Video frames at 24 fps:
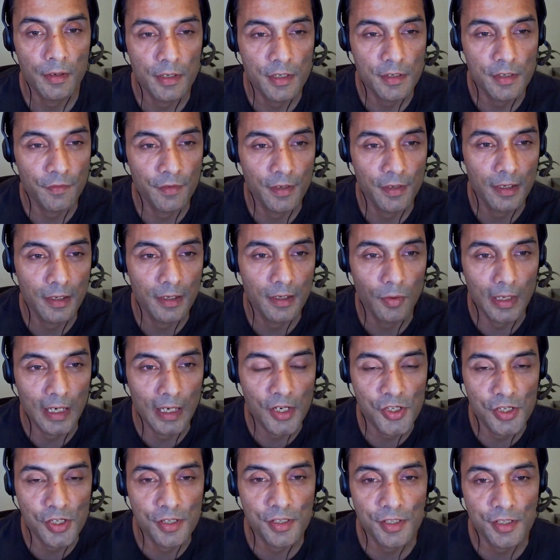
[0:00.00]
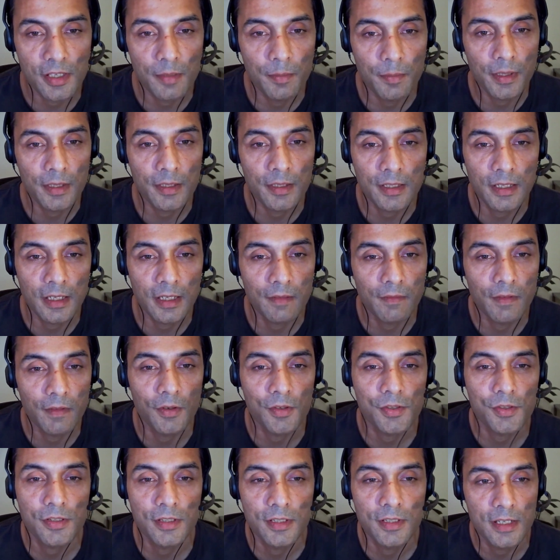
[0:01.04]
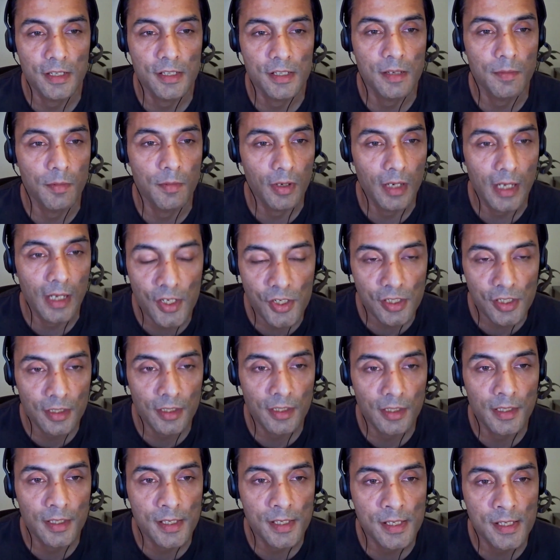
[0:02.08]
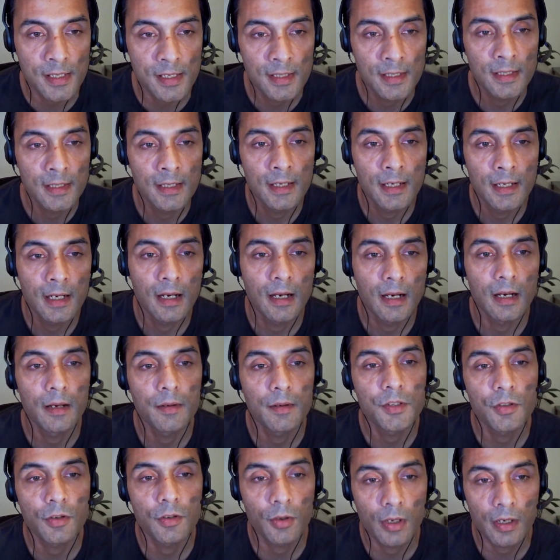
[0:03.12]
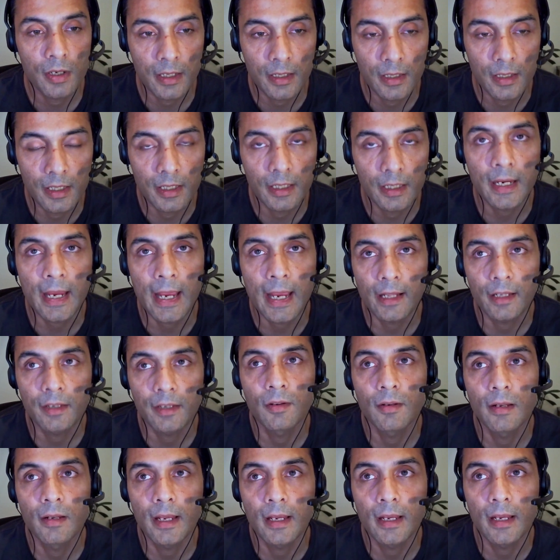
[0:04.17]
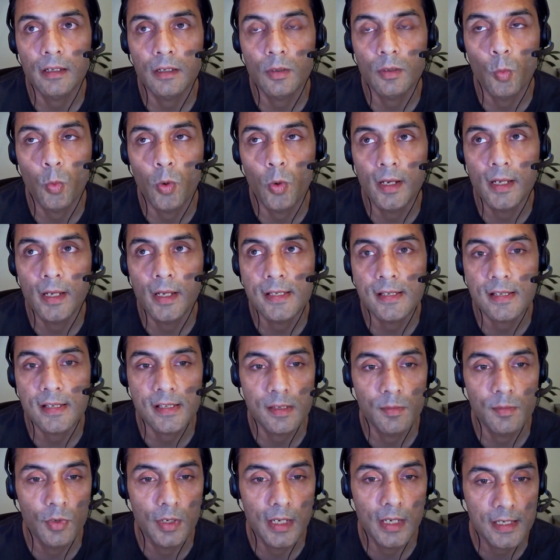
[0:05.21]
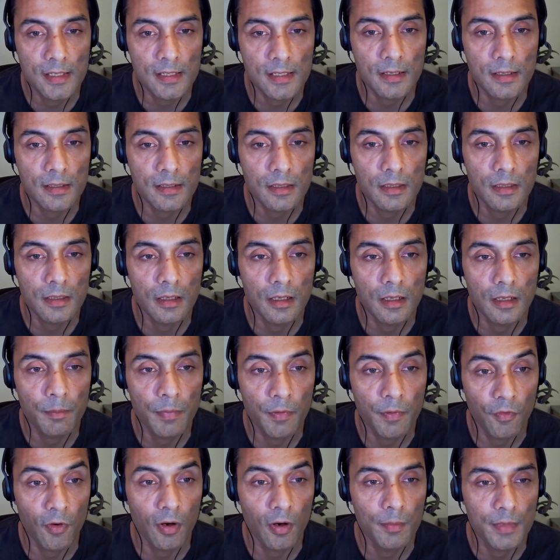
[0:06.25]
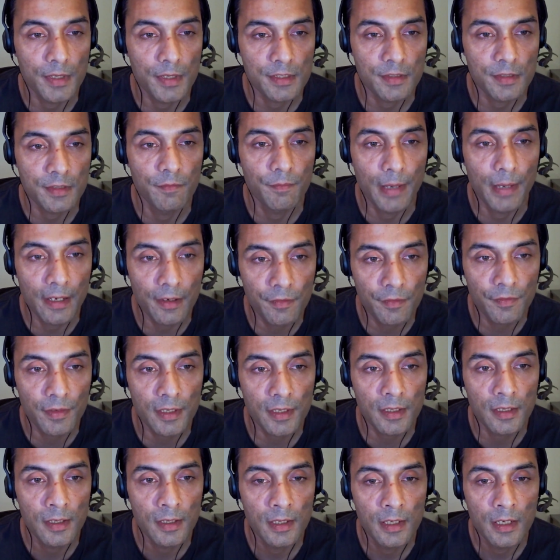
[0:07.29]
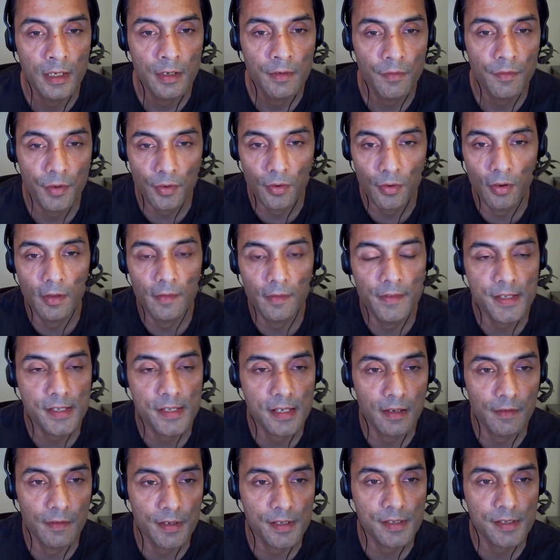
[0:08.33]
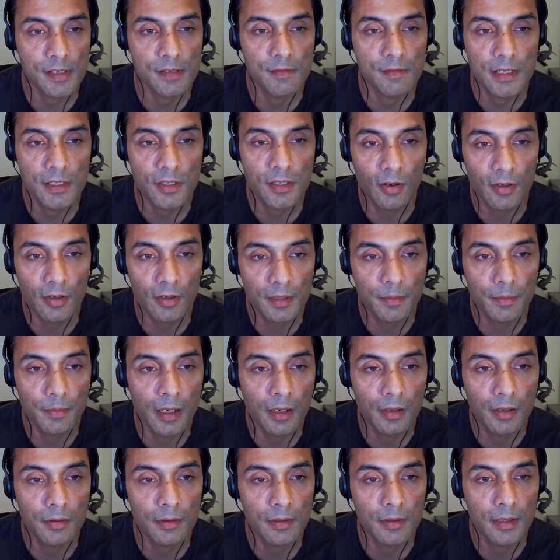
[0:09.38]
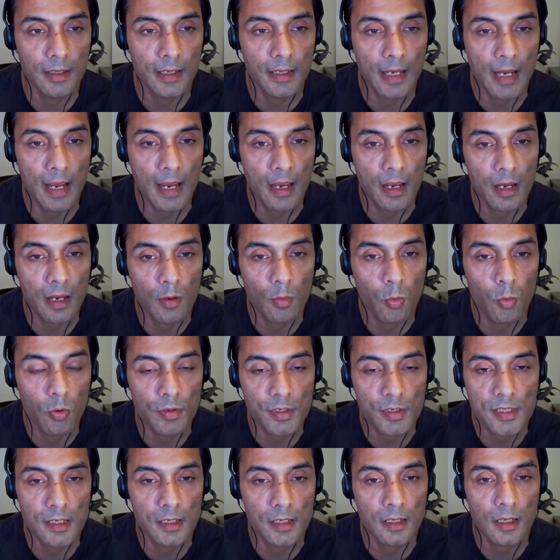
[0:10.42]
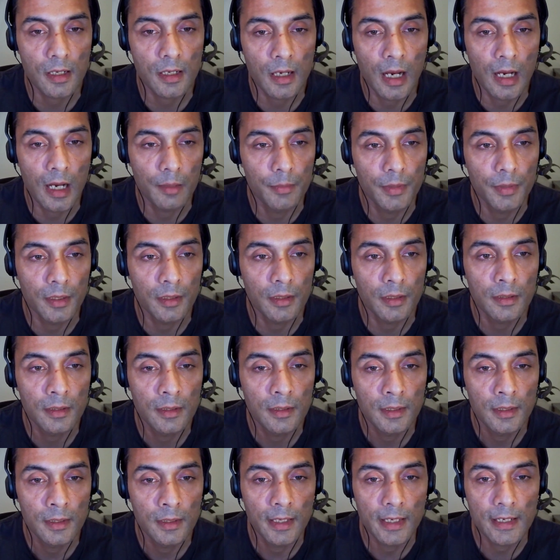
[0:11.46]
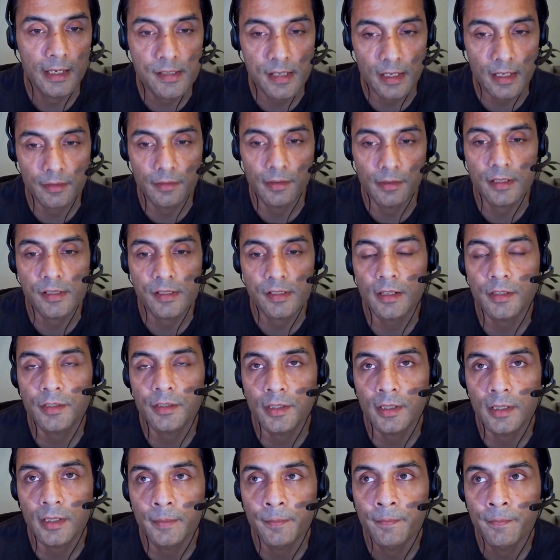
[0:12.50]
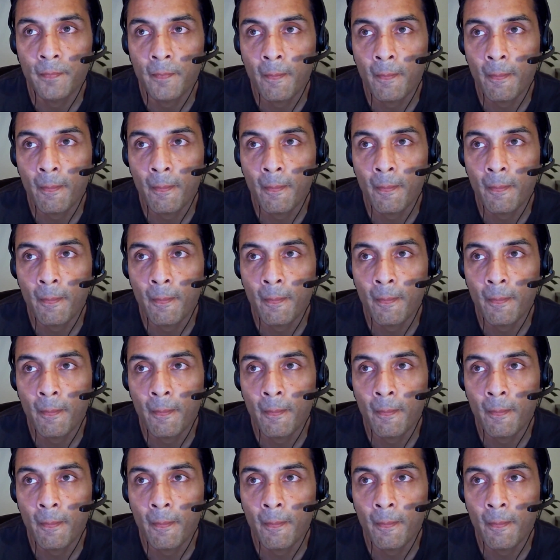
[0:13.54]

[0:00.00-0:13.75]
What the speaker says: different locations in the building. We also did simulations to calculate what is the simulated performative benefit for all the services we talked about: air, water, carbon, etc., etc.